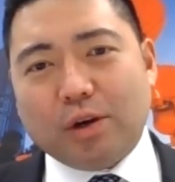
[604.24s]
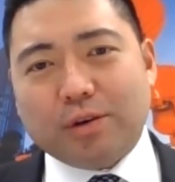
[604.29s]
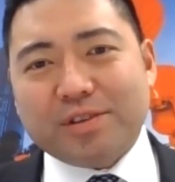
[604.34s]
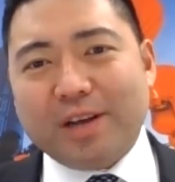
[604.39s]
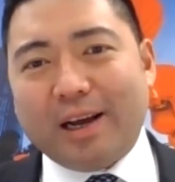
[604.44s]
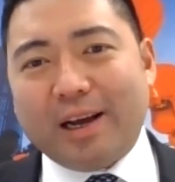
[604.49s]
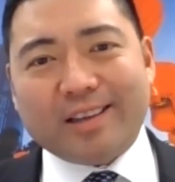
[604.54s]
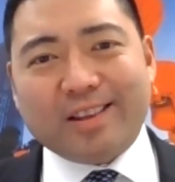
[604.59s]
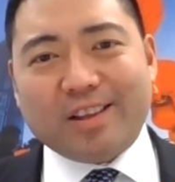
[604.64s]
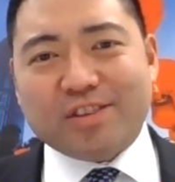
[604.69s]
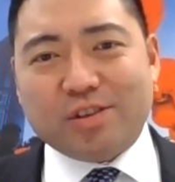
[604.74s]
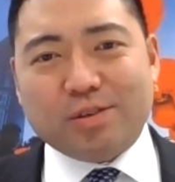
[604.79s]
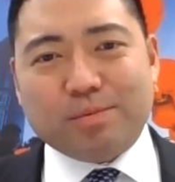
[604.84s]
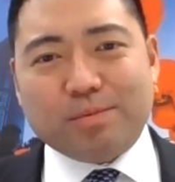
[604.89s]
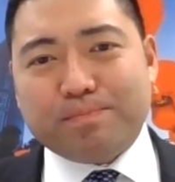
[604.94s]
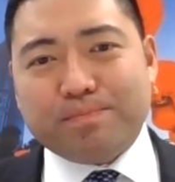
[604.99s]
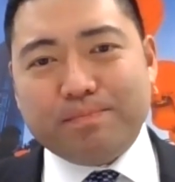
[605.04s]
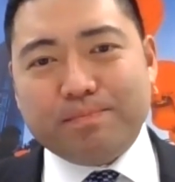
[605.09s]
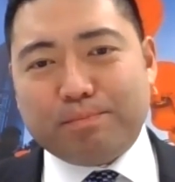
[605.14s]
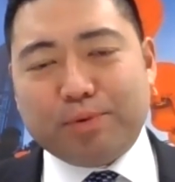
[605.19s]
it's not like this is
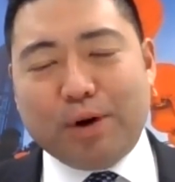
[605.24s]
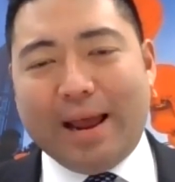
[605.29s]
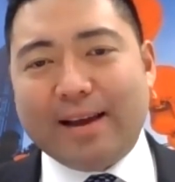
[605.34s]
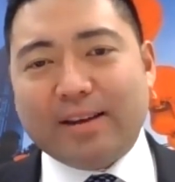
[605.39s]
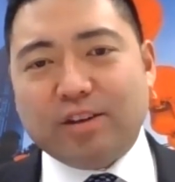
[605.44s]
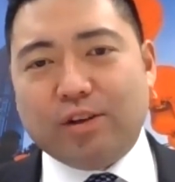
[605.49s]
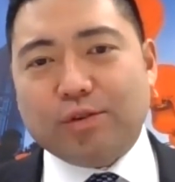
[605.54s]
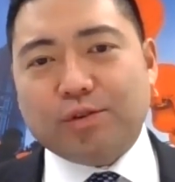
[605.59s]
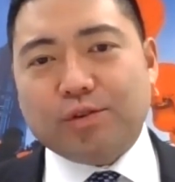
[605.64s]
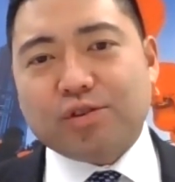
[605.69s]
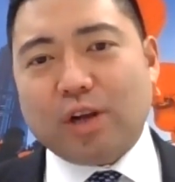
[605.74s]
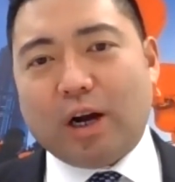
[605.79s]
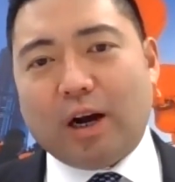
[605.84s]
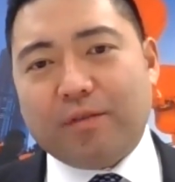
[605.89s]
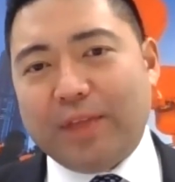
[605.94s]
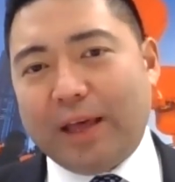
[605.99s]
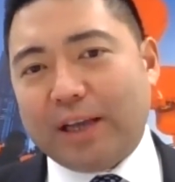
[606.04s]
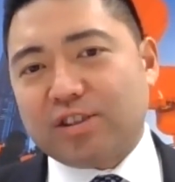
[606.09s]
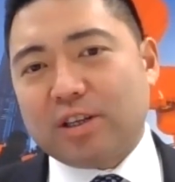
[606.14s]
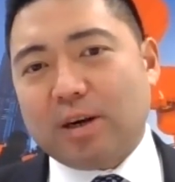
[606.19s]
brand new stuff.
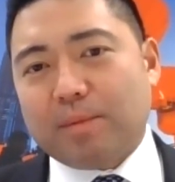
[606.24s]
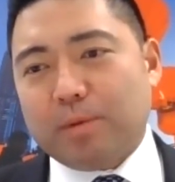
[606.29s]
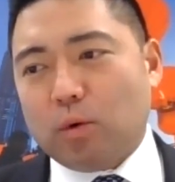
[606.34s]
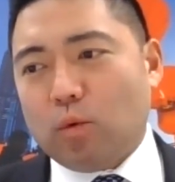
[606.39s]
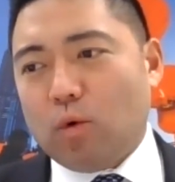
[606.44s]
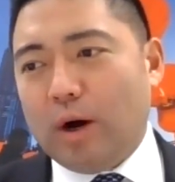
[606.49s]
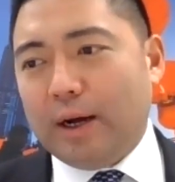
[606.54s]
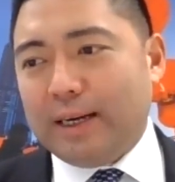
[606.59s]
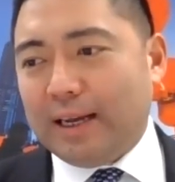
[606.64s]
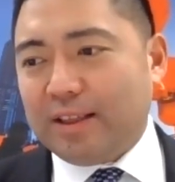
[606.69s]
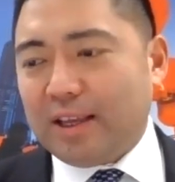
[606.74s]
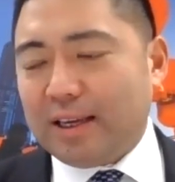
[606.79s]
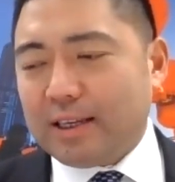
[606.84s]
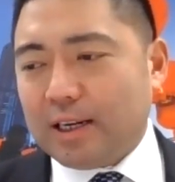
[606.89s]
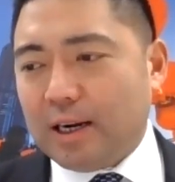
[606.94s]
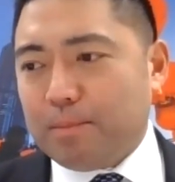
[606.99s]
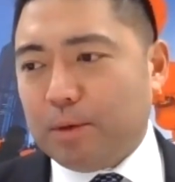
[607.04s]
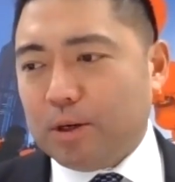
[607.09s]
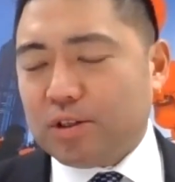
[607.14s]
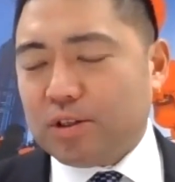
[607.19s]
That's number one. I think
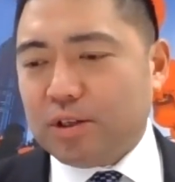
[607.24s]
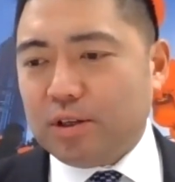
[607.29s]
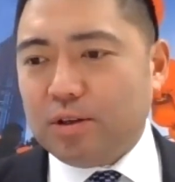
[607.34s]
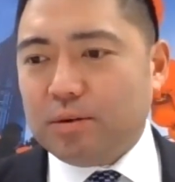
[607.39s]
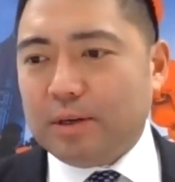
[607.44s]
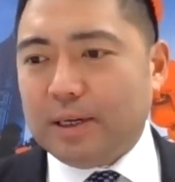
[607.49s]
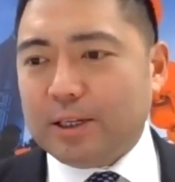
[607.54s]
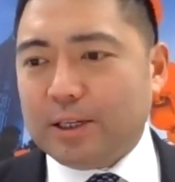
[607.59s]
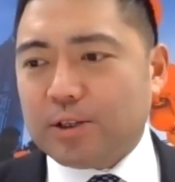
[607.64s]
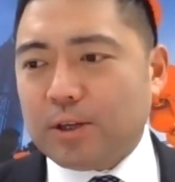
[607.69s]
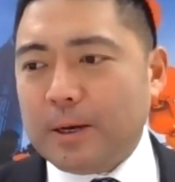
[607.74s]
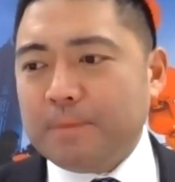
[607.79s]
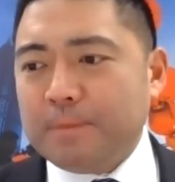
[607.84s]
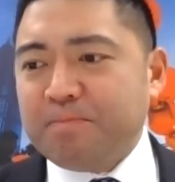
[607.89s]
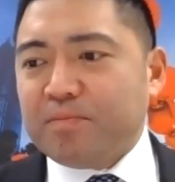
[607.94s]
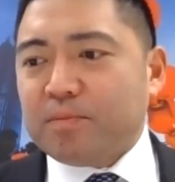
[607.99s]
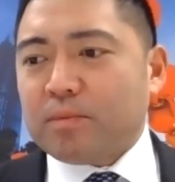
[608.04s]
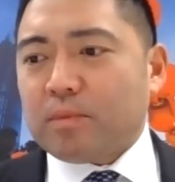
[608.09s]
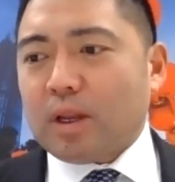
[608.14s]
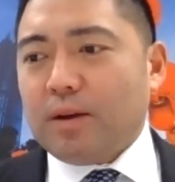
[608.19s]
number two is
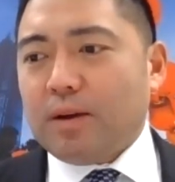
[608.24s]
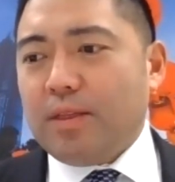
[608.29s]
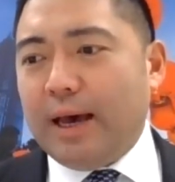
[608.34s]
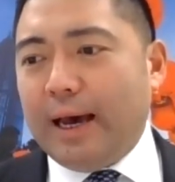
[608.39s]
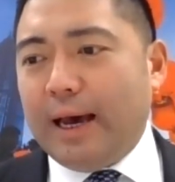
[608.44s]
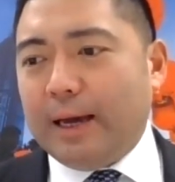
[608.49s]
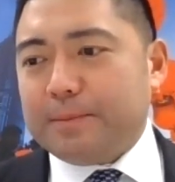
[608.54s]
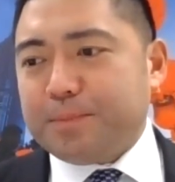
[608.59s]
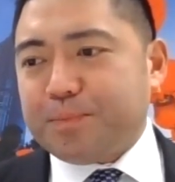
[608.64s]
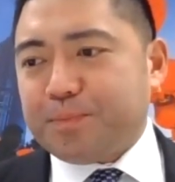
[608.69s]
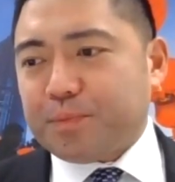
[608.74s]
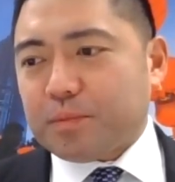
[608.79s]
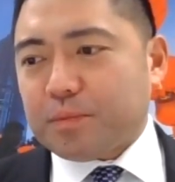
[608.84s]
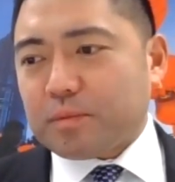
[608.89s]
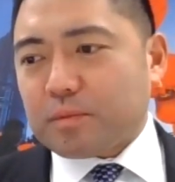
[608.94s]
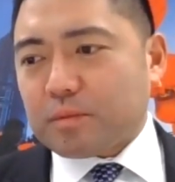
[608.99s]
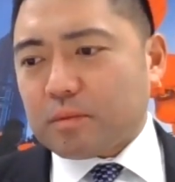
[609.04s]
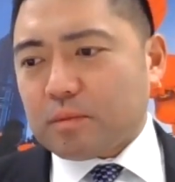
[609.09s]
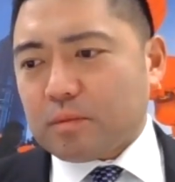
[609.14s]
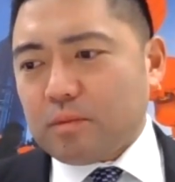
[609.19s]
that
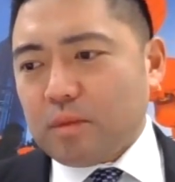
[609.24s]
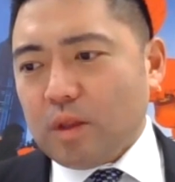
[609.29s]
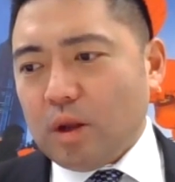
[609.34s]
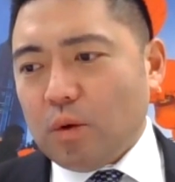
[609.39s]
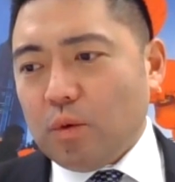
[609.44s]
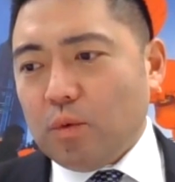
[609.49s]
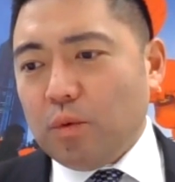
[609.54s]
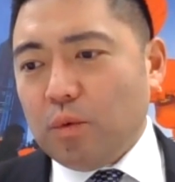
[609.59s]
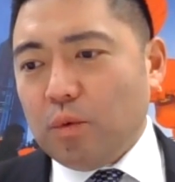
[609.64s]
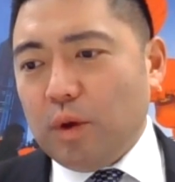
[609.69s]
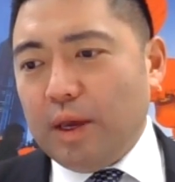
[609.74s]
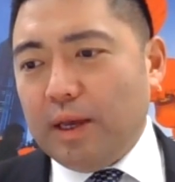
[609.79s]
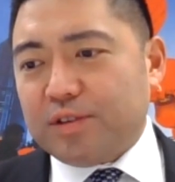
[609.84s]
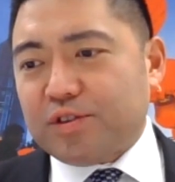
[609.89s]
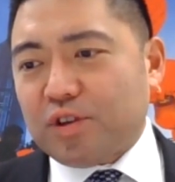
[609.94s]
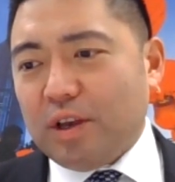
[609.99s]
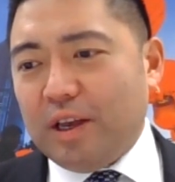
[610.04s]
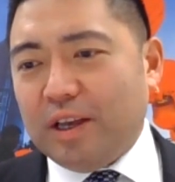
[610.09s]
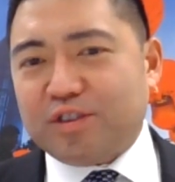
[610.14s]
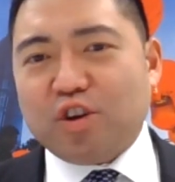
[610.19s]

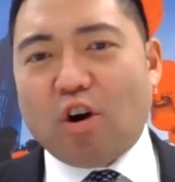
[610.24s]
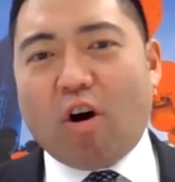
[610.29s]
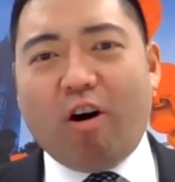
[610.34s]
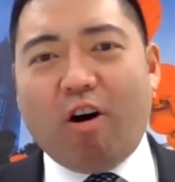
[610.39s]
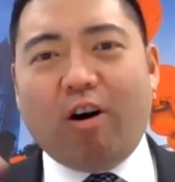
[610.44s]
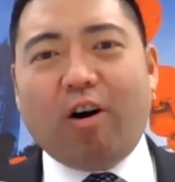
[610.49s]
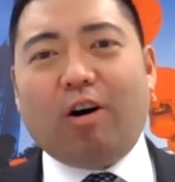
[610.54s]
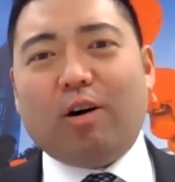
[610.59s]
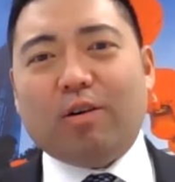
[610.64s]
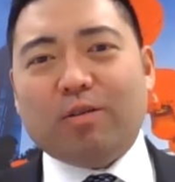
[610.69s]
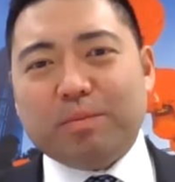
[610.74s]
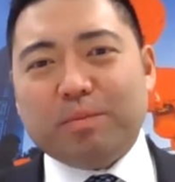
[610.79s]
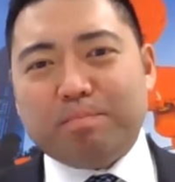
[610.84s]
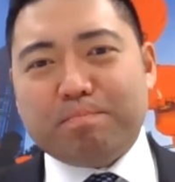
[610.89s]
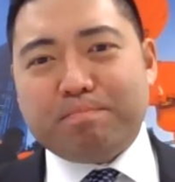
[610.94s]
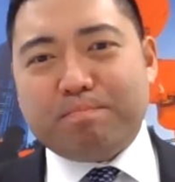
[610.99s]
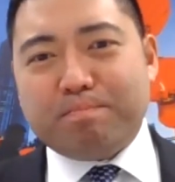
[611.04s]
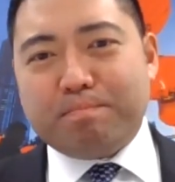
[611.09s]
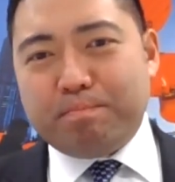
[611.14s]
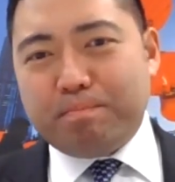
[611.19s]
it's all
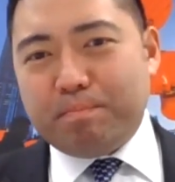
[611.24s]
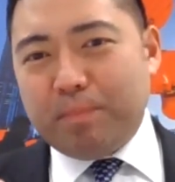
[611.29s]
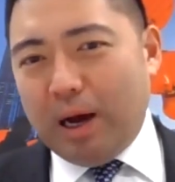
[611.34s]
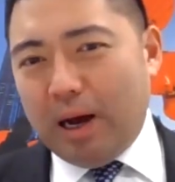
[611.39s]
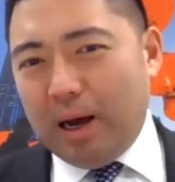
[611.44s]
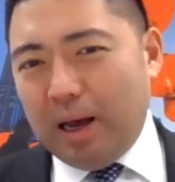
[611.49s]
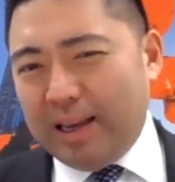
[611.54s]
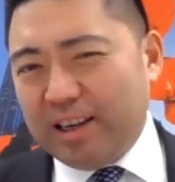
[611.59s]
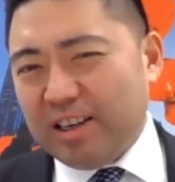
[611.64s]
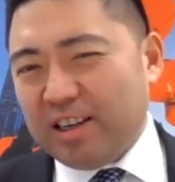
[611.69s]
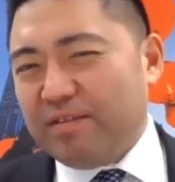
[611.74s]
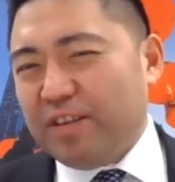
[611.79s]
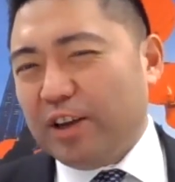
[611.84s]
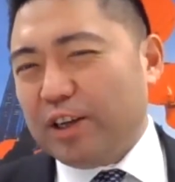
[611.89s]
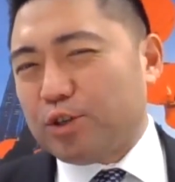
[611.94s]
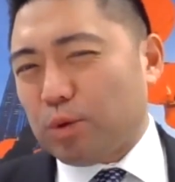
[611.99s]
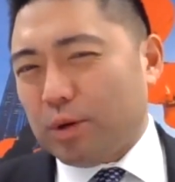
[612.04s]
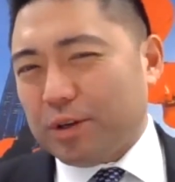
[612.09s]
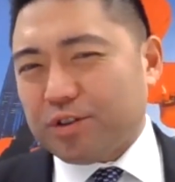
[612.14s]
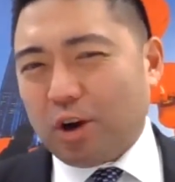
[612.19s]

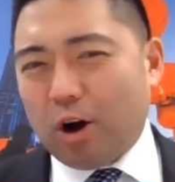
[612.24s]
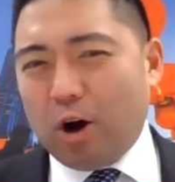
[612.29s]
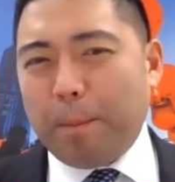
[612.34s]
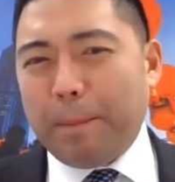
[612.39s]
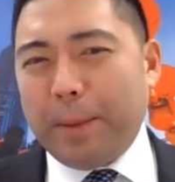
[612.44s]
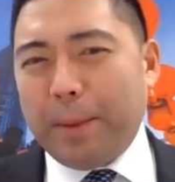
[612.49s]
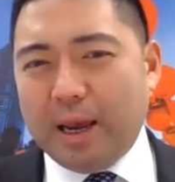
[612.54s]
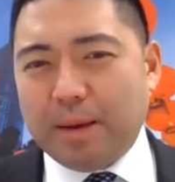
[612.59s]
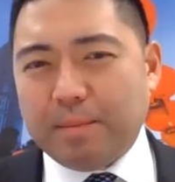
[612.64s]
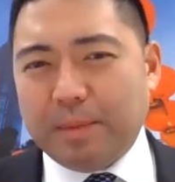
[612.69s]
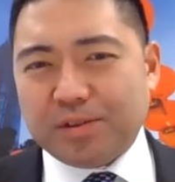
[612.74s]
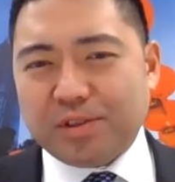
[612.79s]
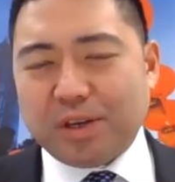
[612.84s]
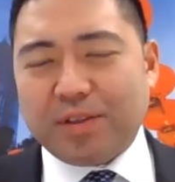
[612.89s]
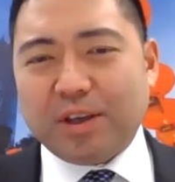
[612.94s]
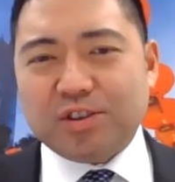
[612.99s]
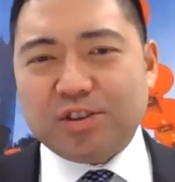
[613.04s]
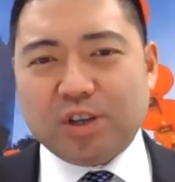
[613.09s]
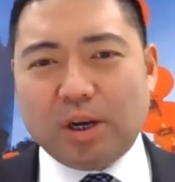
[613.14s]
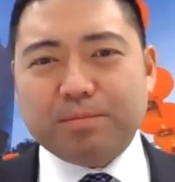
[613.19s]
individual, it's all payments. I think
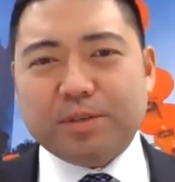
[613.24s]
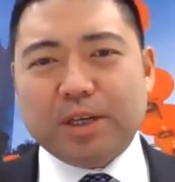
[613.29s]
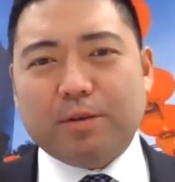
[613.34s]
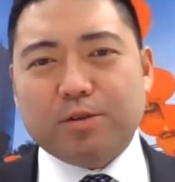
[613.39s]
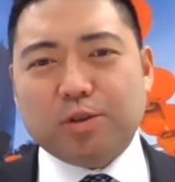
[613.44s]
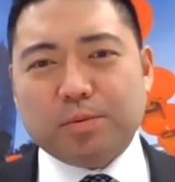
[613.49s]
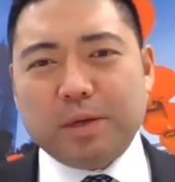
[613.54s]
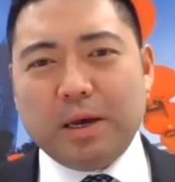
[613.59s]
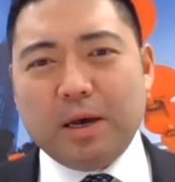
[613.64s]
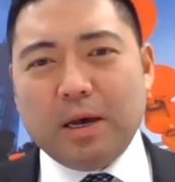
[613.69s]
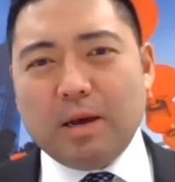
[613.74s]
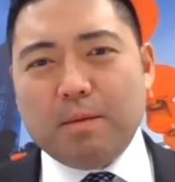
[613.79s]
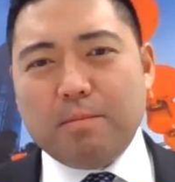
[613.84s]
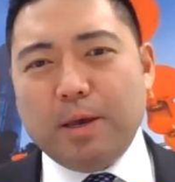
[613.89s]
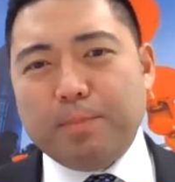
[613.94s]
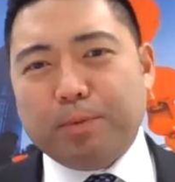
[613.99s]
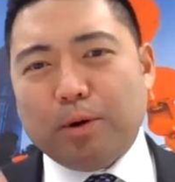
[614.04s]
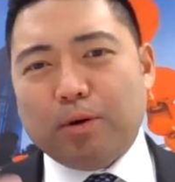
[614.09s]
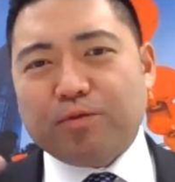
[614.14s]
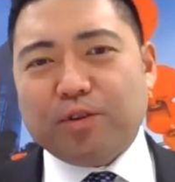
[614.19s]
sometimes
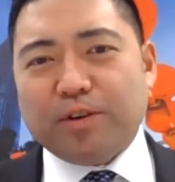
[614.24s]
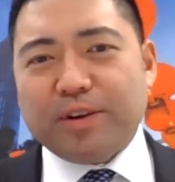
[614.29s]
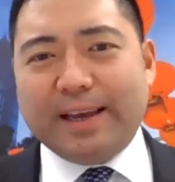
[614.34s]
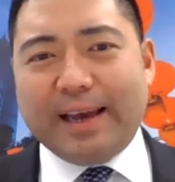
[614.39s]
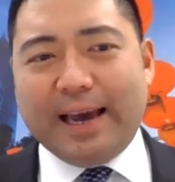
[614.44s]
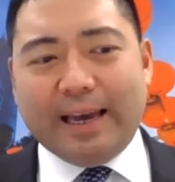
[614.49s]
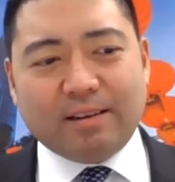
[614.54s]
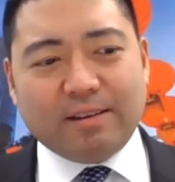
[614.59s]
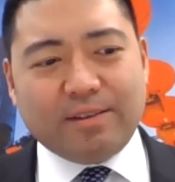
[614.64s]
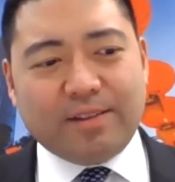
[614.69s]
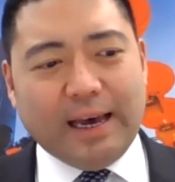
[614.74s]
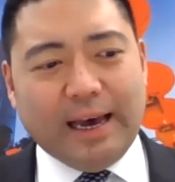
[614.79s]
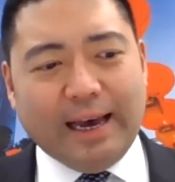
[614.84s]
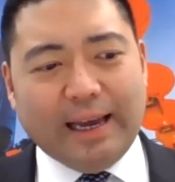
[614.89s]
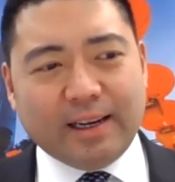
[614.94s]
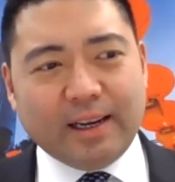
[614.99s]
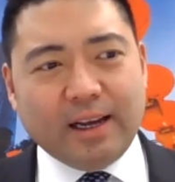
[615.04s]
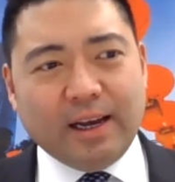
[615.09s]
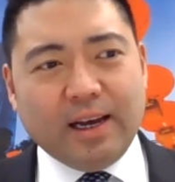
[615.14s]
people forget that